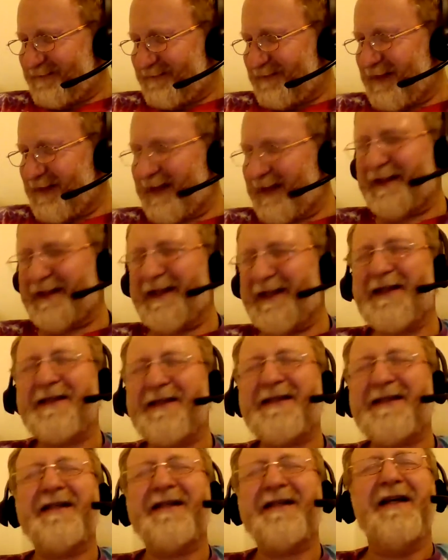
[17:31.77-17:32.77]
That
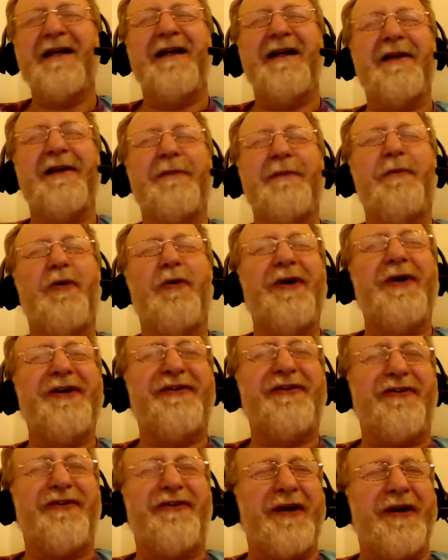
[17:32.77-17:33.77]
is the
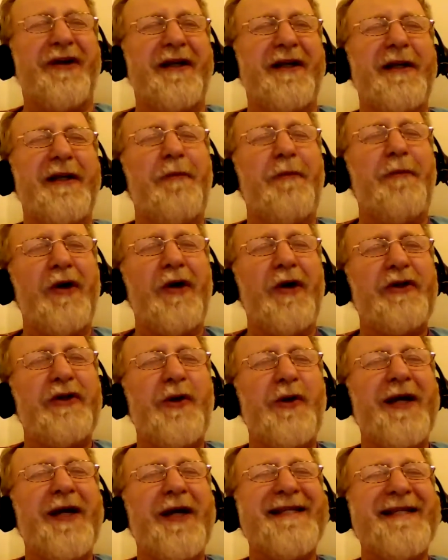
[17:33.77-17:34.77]
poetry. In the poetry,
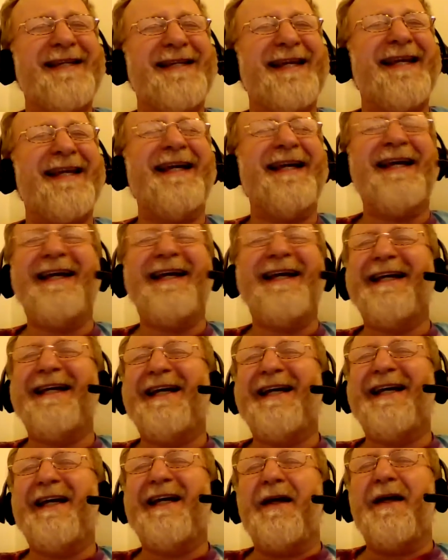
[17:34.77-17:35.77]
you can see
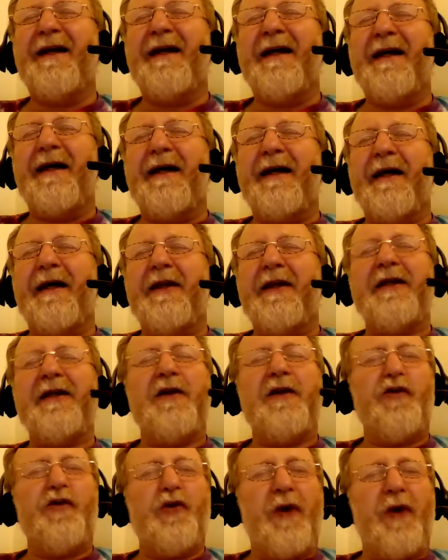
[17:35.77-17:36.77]
the
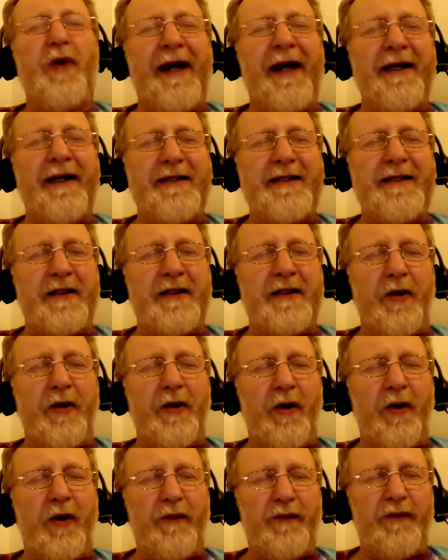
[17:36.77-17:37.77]
individuality
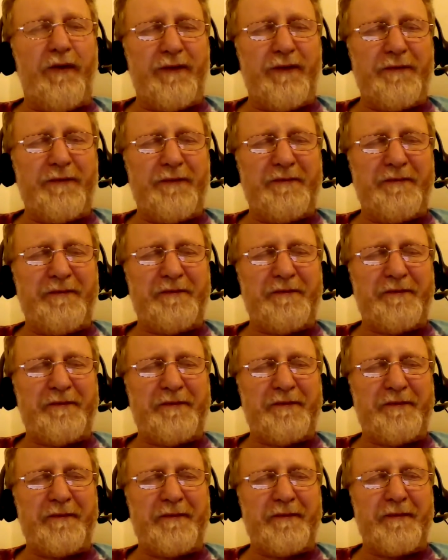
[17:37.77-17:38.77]
of
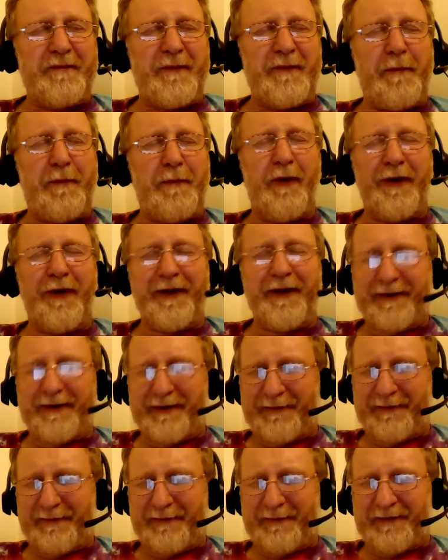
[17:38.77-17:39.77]
the poet.
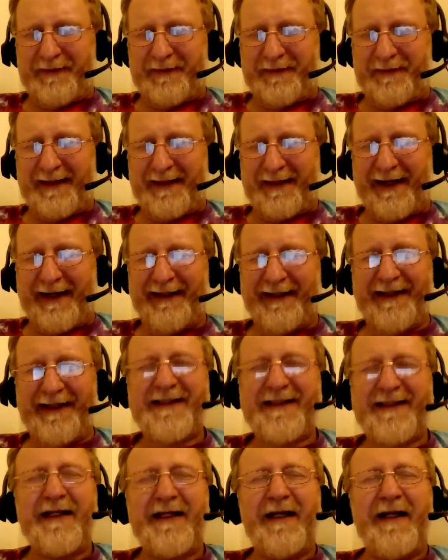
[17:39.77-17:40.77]
It
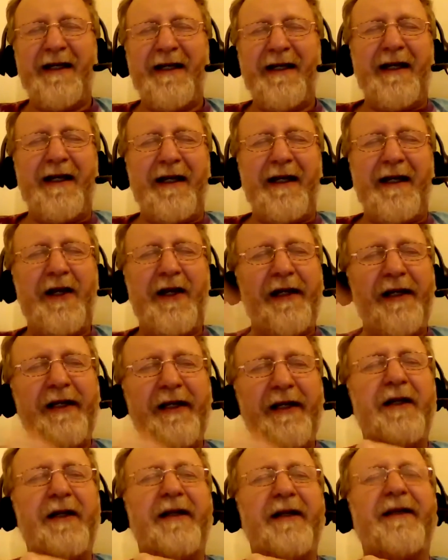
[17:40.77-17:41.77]
is
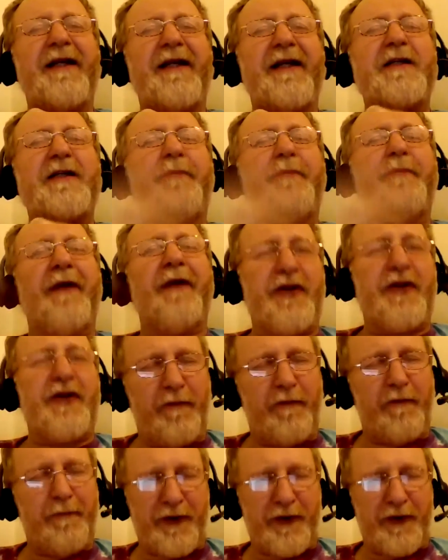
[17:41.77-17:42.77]
clearly the expression
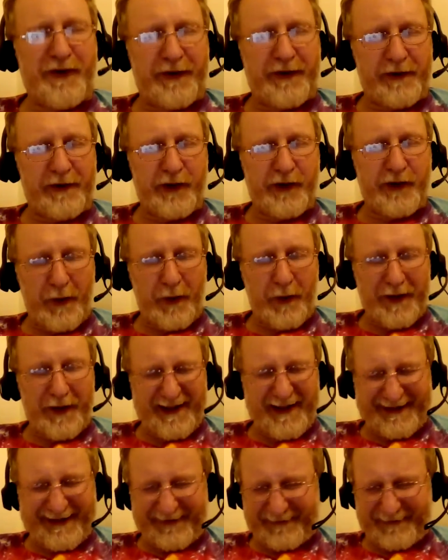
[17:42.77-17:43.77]
of personal
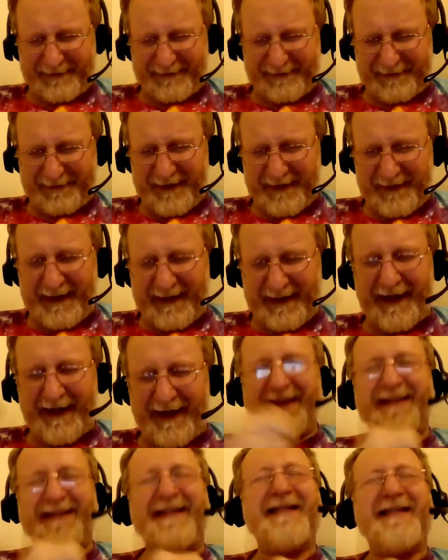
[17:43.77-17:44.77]
choice. It
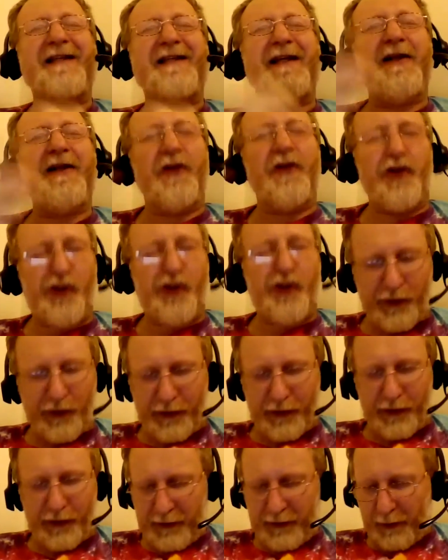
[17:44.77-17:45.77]
is the
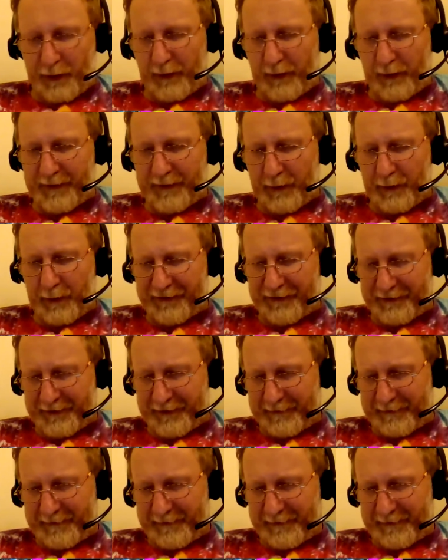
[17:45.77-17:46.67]
signature of the author.